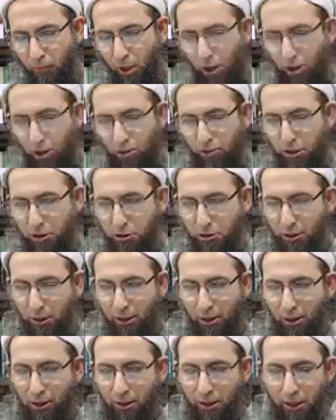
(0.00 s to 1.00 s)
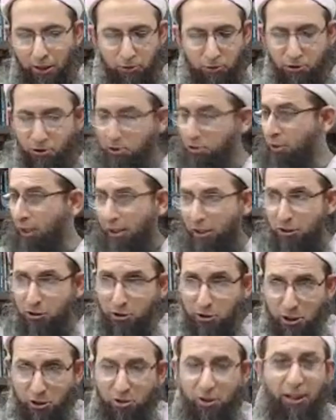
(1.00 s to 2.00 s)
in which it was decided
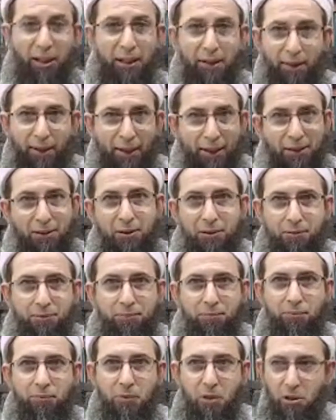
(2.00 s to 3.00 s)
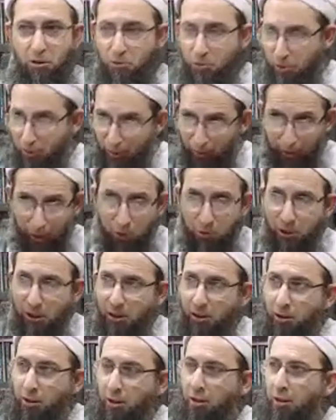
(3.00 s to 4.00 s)
just like that, and it was
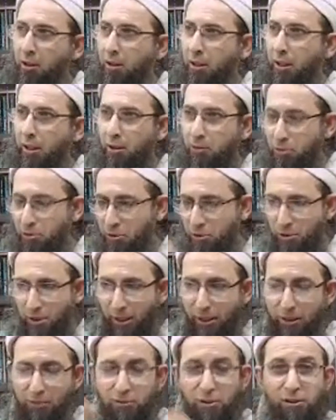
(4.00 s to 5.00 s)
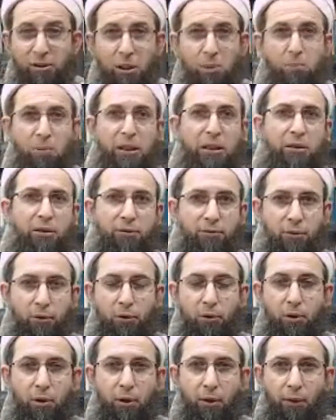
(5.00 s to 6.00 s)
cloudy, and it was decided we'll complete
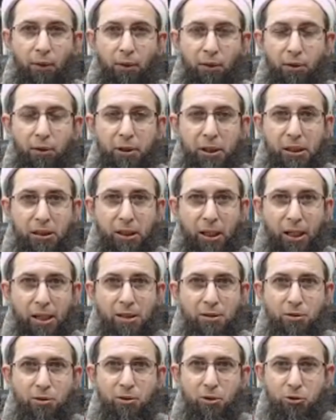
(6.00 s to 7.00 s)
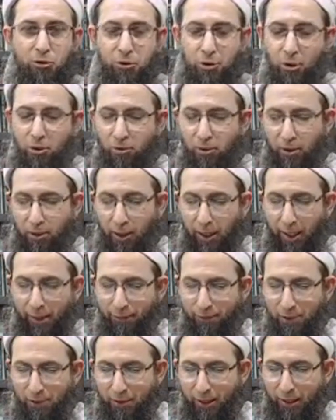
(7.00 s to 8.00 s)
the 30 days or so.
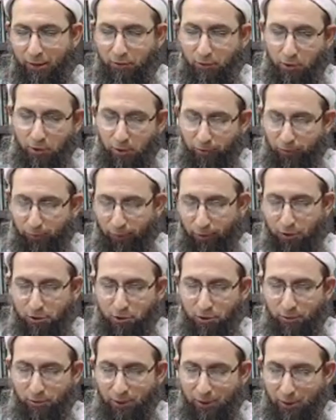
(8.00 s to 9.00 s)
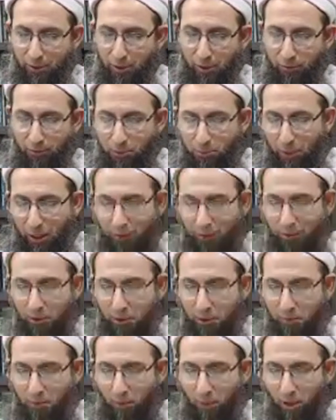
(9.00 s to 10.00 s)
After that, on the 1st of the month,
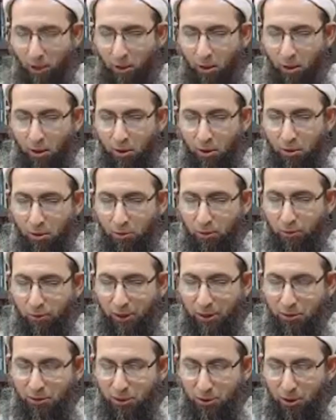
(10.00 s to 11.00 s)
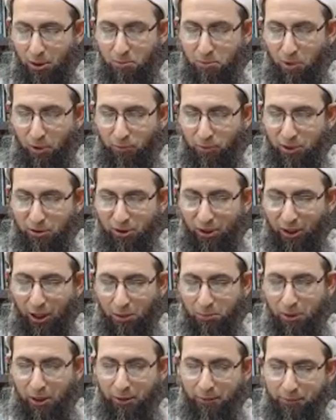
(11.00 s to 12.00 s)
when some of the
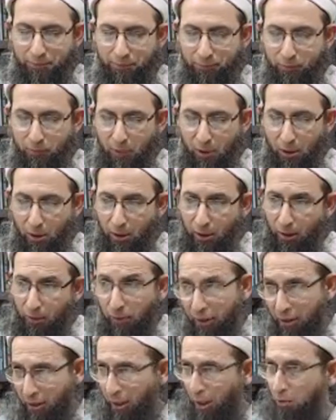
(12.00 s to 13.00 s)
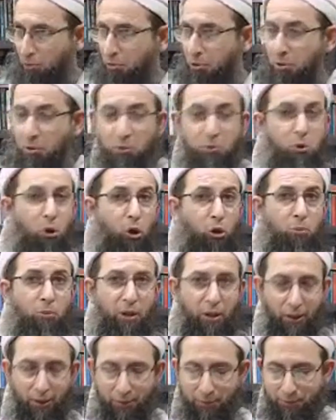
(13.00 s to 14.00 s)
Sahaba, they went out to do
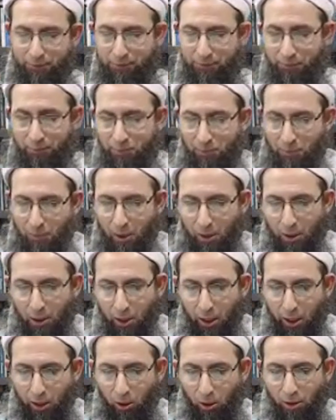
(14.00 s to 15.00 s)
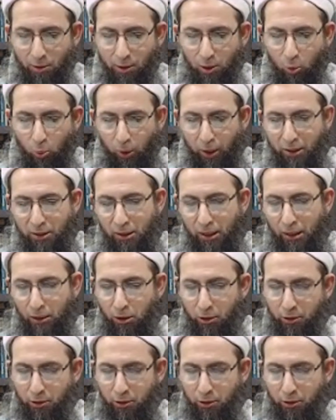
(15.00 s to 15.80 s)
Umrah, and on the way they